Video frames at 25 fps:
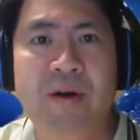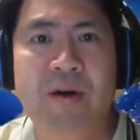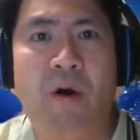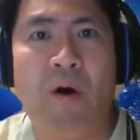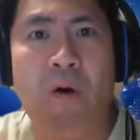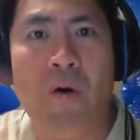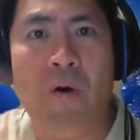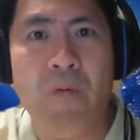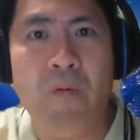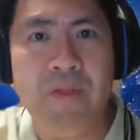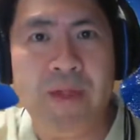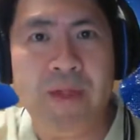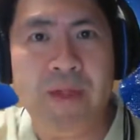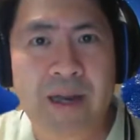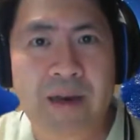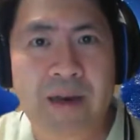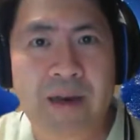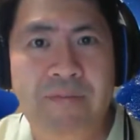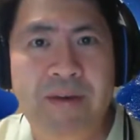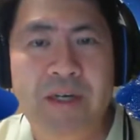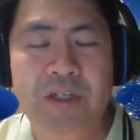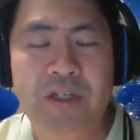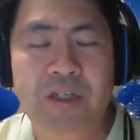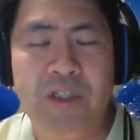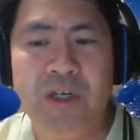all the
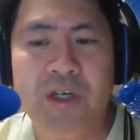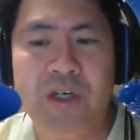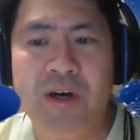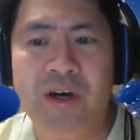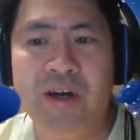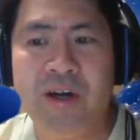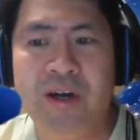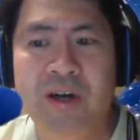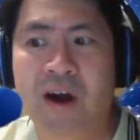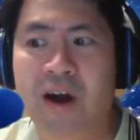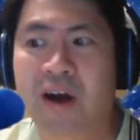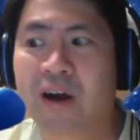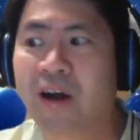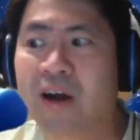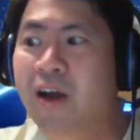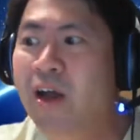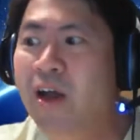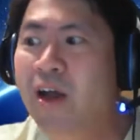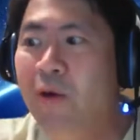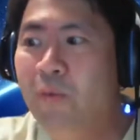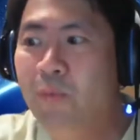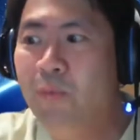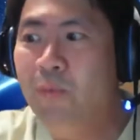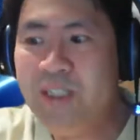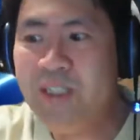elevators in Hong Kong,
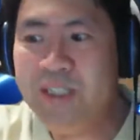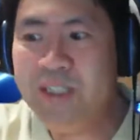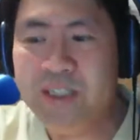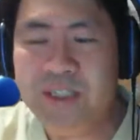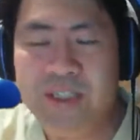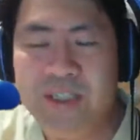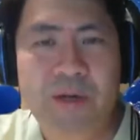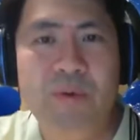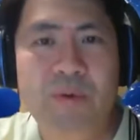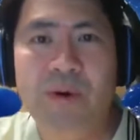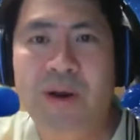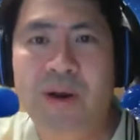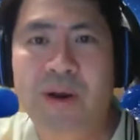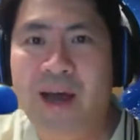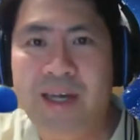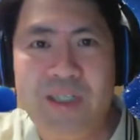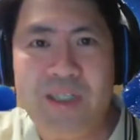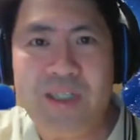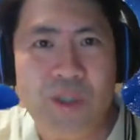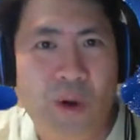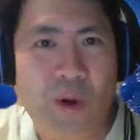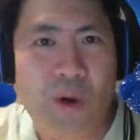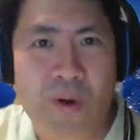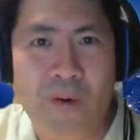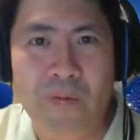we
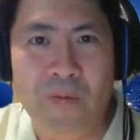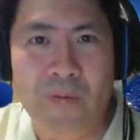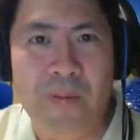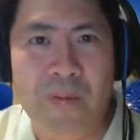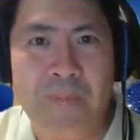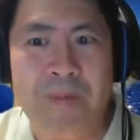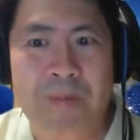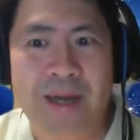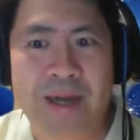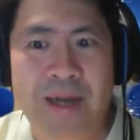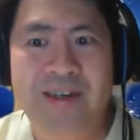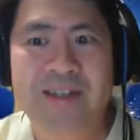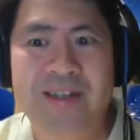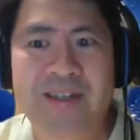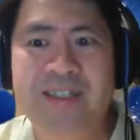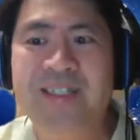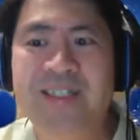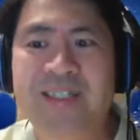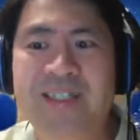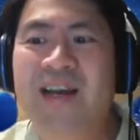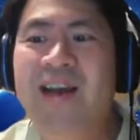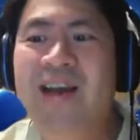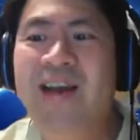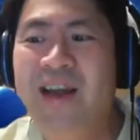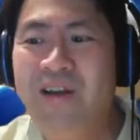sterilized all the buttons.
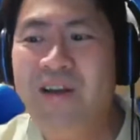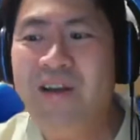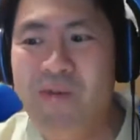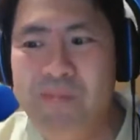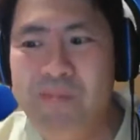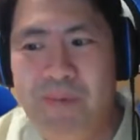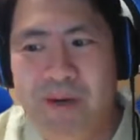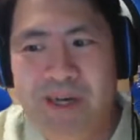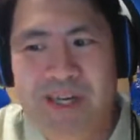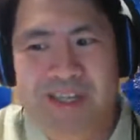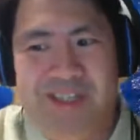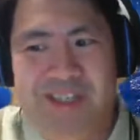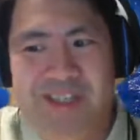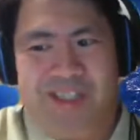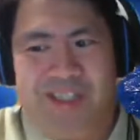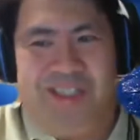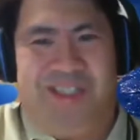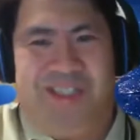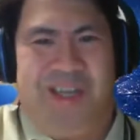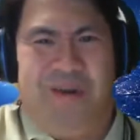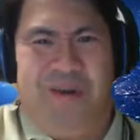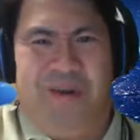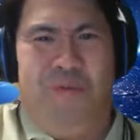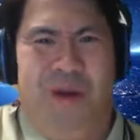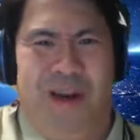Everybody
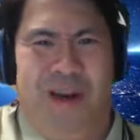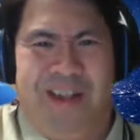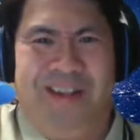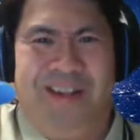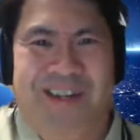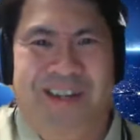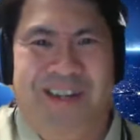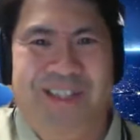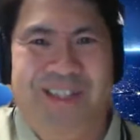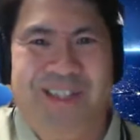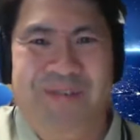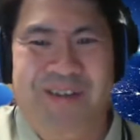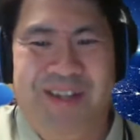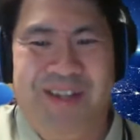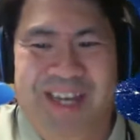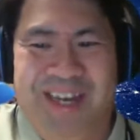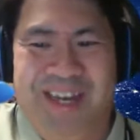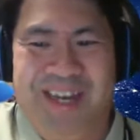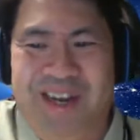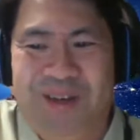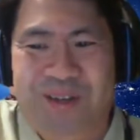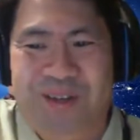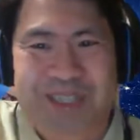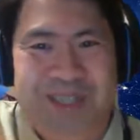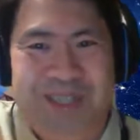just didn't want to touch everything.
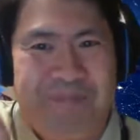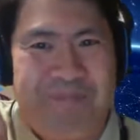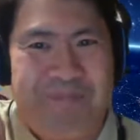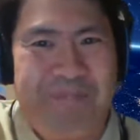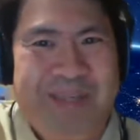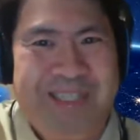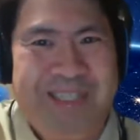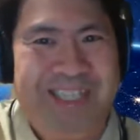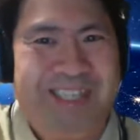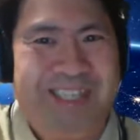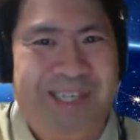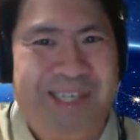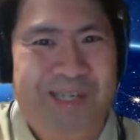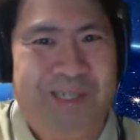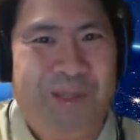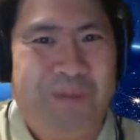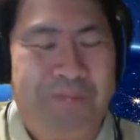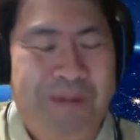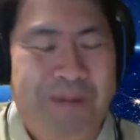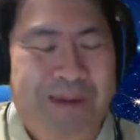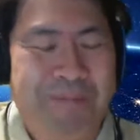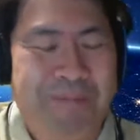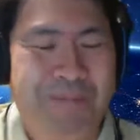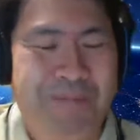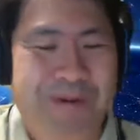Use a piece of tissue
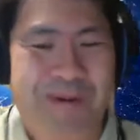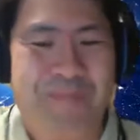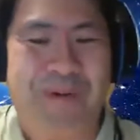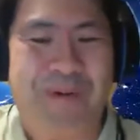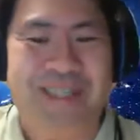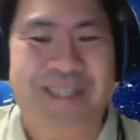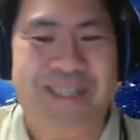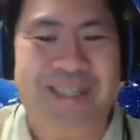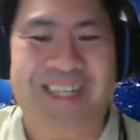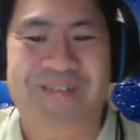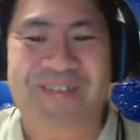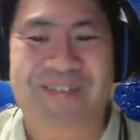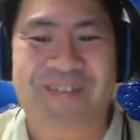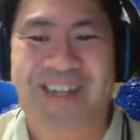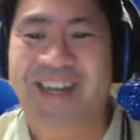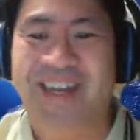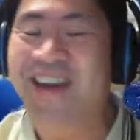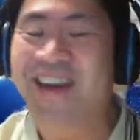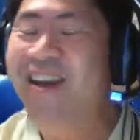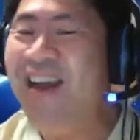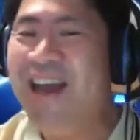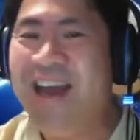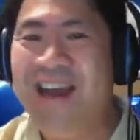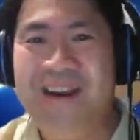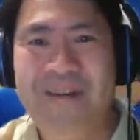paper to press everything.
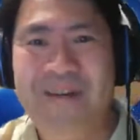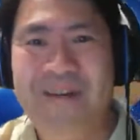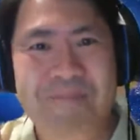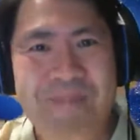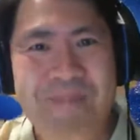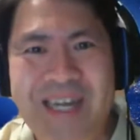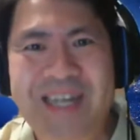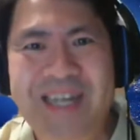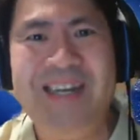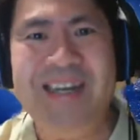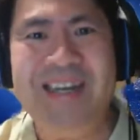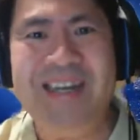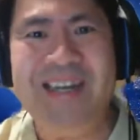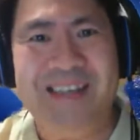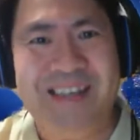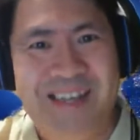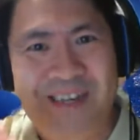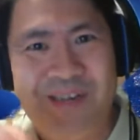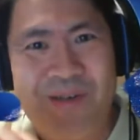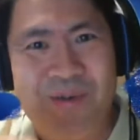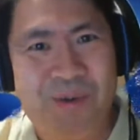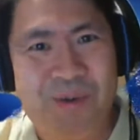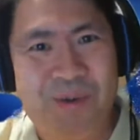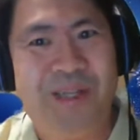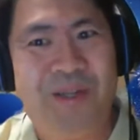And immediately
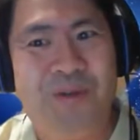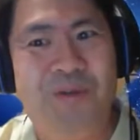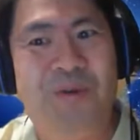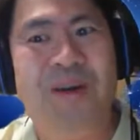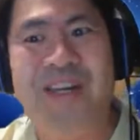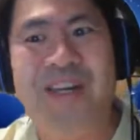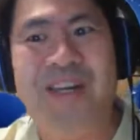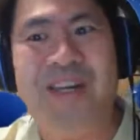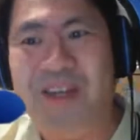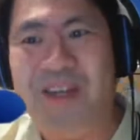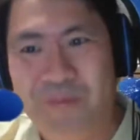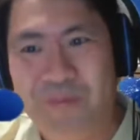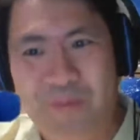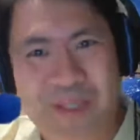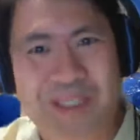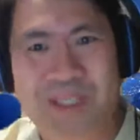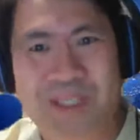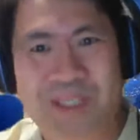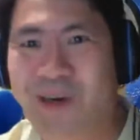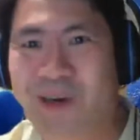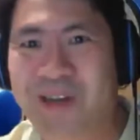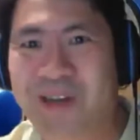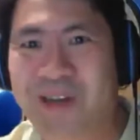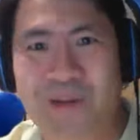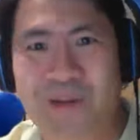in 2020, we
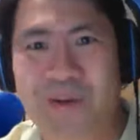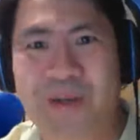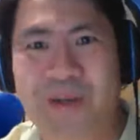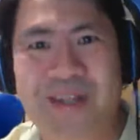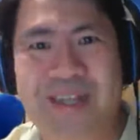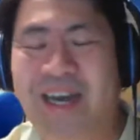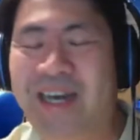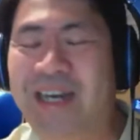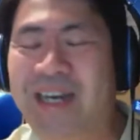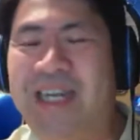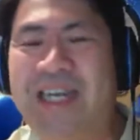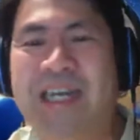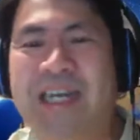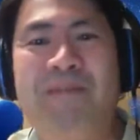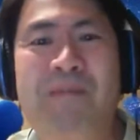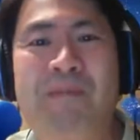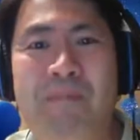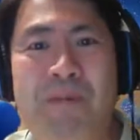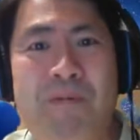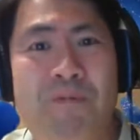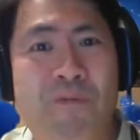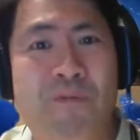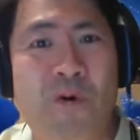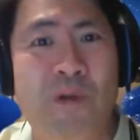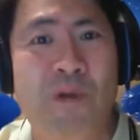started doing that, even
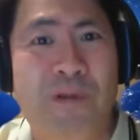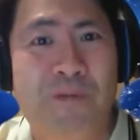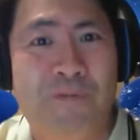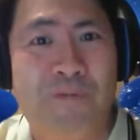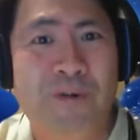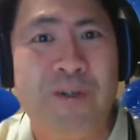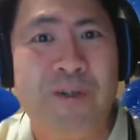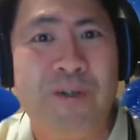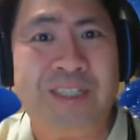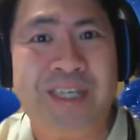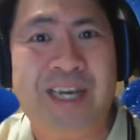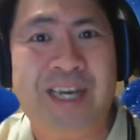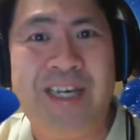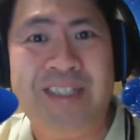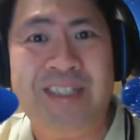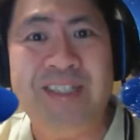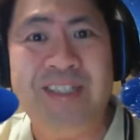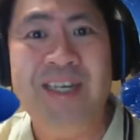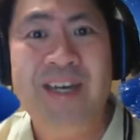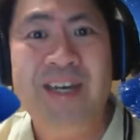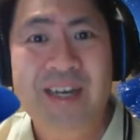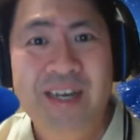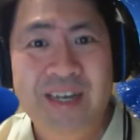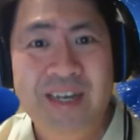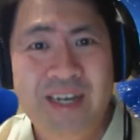before the first case
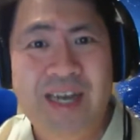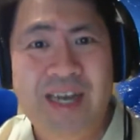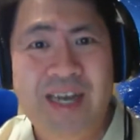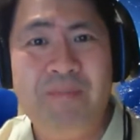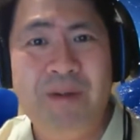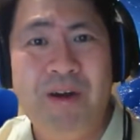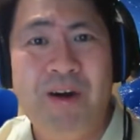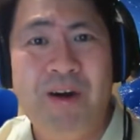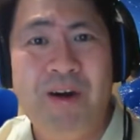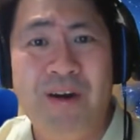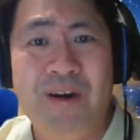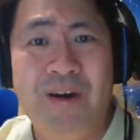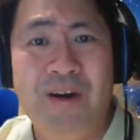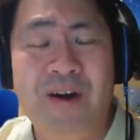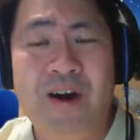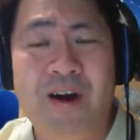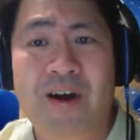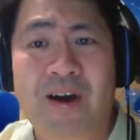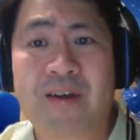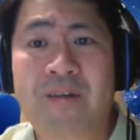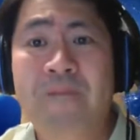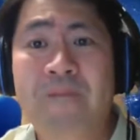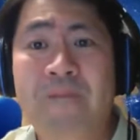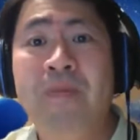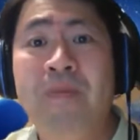came to Hong
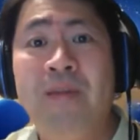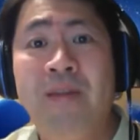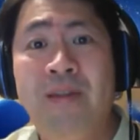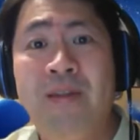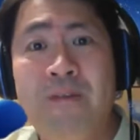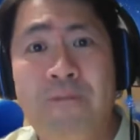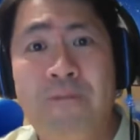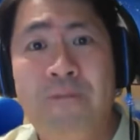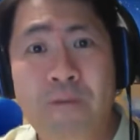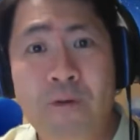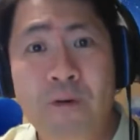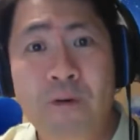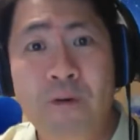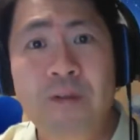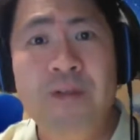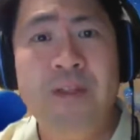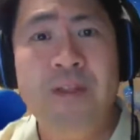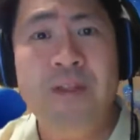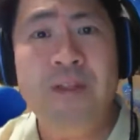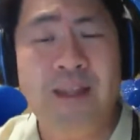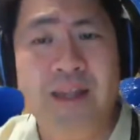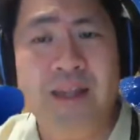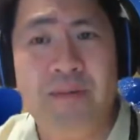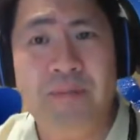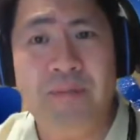Kong. The fourth
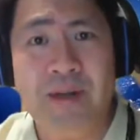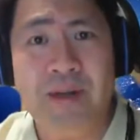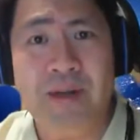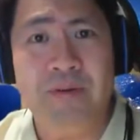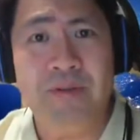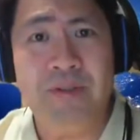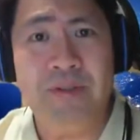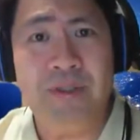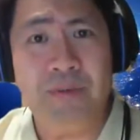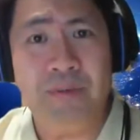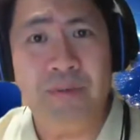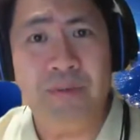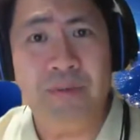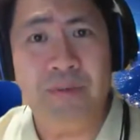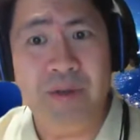thing that we also